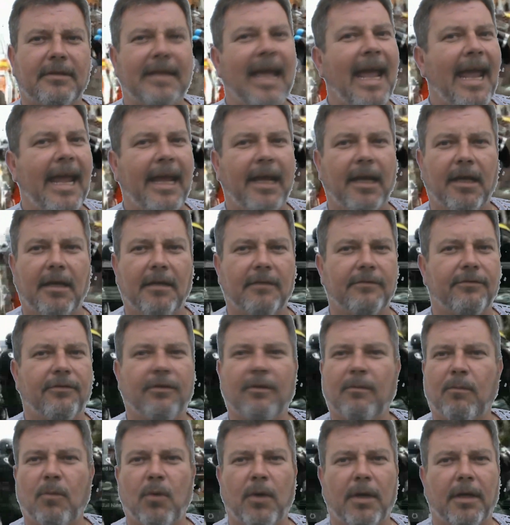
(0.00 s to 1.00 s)
tank
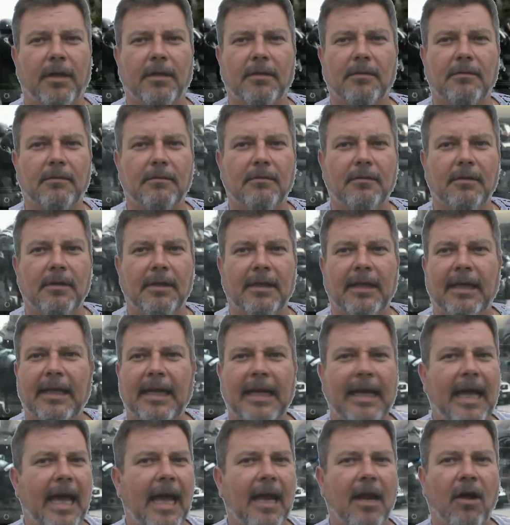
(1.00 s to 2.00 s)
somewhere
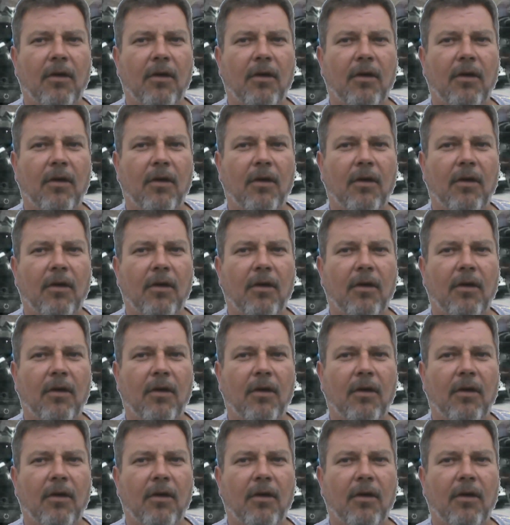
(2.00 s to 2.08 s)
and they got